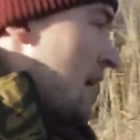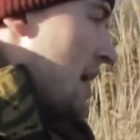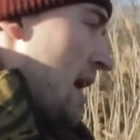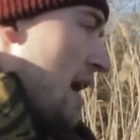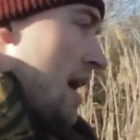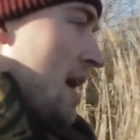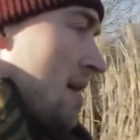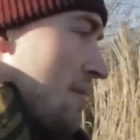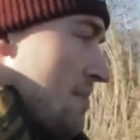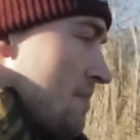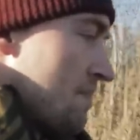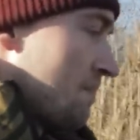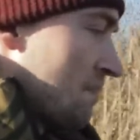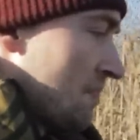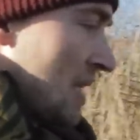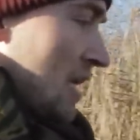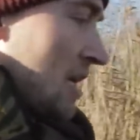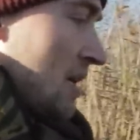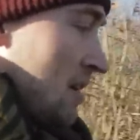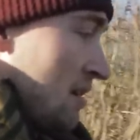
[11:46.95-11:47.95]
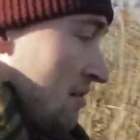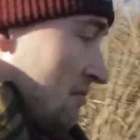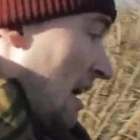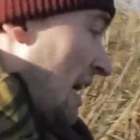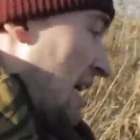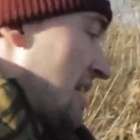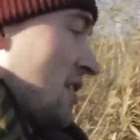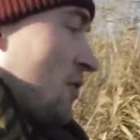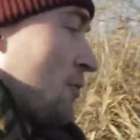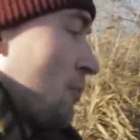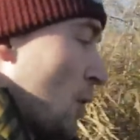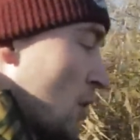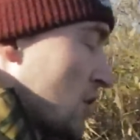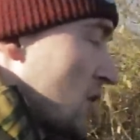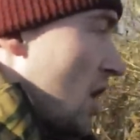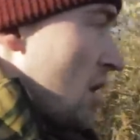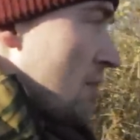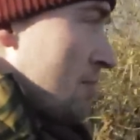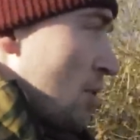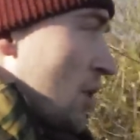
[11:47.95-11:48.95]
Get yourself
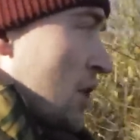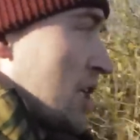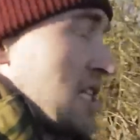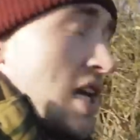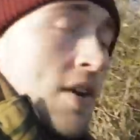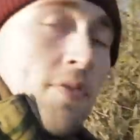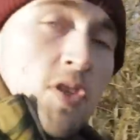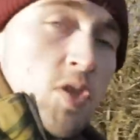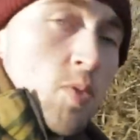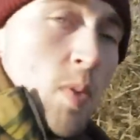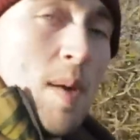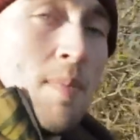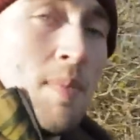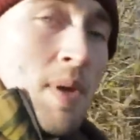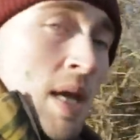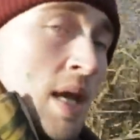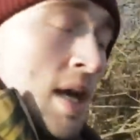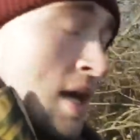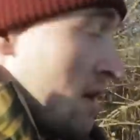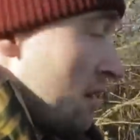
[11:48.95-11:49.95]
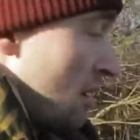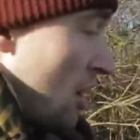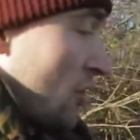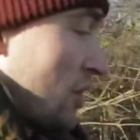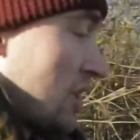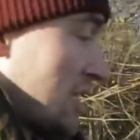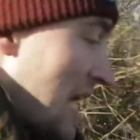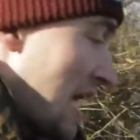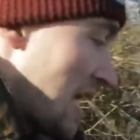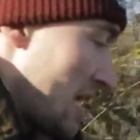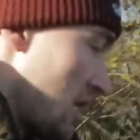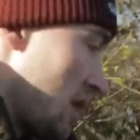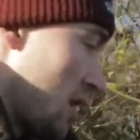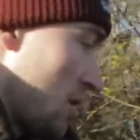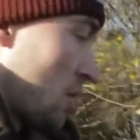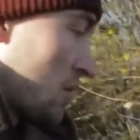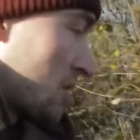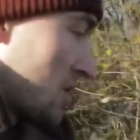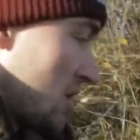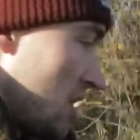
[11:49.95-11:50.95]
booked on, book yourself a swim on the date that
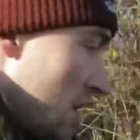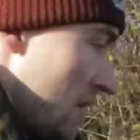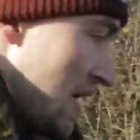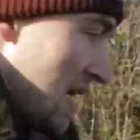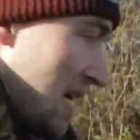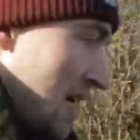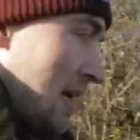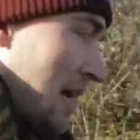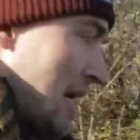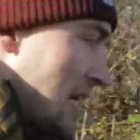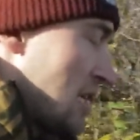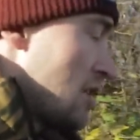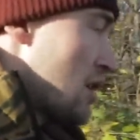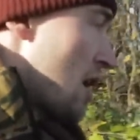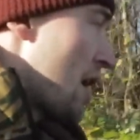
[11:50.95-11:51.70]
you want to do it, and you